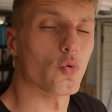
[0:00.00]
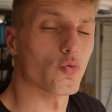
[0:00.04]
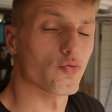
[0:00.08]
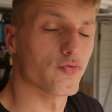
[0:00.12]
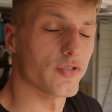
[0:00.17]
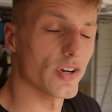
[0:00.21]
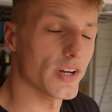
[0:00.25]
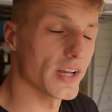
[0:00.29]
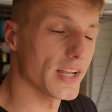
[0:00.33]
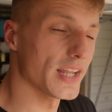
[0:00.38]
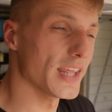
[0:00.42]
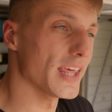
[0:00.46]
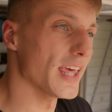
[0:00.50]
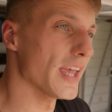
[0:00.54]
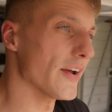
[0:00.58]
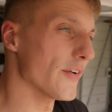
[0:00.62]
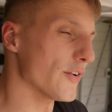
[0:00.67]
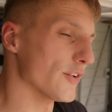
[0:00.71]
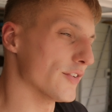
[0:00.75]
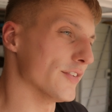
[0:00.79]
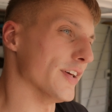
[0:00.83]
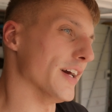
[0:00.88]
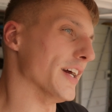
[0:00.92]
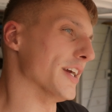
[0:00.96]
really
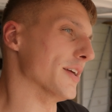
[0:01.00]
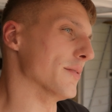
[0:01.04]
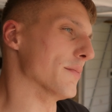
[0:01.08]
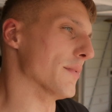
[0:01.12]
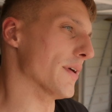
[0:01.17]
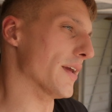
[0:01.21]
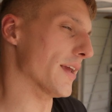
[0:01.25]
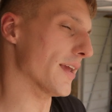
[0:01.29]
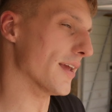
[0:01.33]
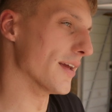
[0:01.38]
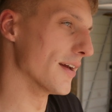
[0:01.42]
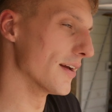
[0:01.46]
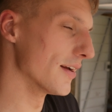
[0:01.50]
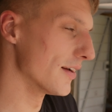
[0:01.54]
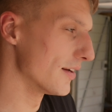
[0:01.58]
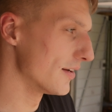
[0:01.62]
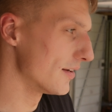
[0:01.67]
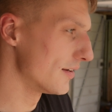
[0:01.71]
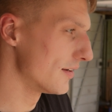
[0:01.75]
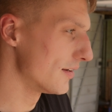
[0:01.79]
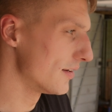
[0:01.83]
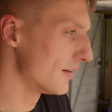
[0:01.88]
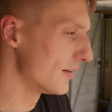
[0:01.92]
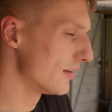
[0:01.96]
irritate me.
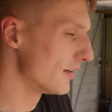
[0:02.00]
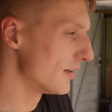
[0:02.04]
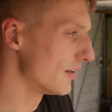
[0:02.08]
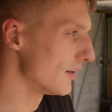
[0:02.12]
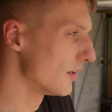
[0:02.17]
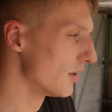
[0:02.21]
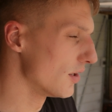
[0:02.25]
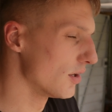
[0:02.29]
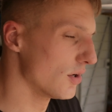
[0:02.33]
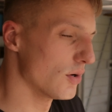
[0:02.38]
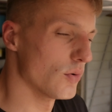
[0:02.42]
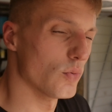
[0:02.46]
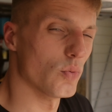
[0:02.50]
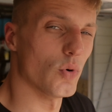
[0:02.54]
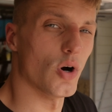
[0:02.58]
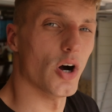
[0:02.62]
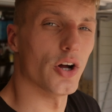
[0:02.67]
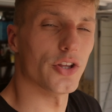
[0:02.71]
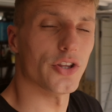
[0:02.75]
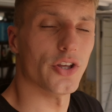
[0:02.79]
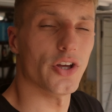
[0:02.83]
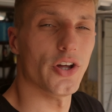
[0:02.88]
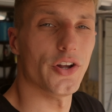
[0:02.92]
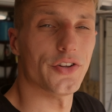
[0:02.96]

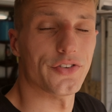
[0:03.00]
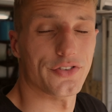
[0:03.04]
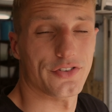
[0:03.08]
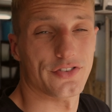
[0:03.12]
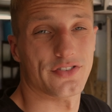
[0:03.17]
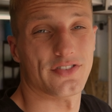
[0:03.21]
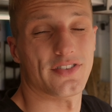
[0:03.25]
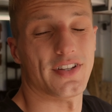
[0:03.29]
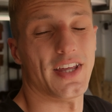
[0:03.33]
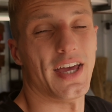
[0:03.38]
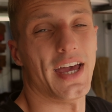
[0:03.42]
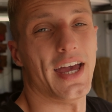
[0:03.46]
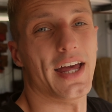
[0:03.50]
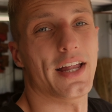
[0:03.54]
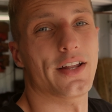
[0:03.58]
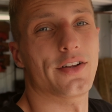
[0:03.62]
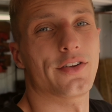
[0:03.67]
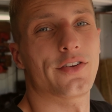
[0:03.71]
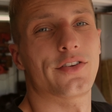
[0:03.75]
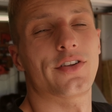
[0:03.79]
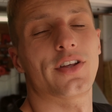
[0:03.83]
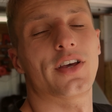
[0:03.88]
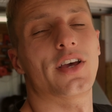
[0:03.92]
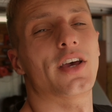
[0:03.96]
I don't
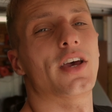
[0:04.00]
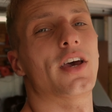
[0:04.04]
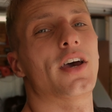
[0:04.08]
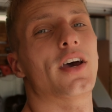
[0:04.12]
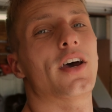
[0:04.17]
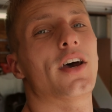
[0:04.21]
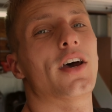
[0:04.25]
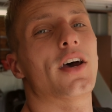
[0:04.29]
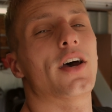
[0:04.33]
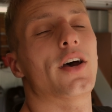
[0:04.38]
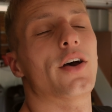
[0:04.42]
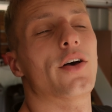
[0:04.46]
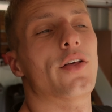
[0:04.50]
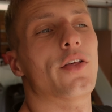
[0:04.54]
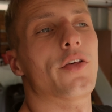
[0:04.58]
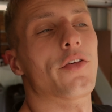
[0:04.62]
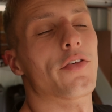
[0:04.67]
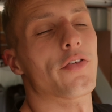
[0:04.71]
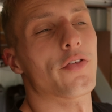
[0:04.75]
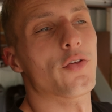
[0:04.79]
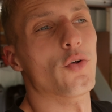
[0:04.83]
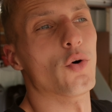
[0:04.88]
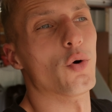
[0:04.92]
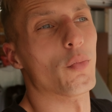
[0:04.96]
understand the
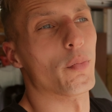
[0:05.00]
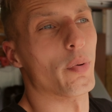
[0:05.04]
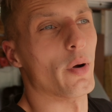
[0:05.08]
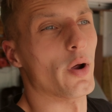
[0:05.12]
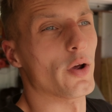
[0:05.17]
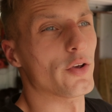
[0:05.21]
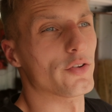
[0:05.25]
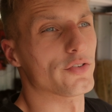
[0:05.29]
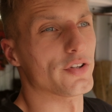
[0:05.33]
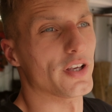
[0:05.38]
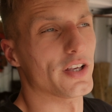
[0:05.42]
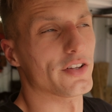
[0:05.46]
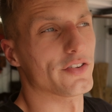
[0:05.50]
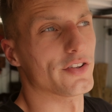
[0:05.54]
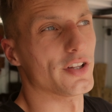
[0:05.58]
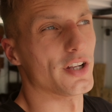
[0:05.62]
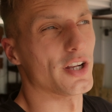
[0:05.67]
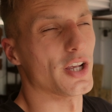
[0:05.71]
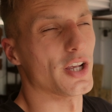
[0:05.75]
thought process that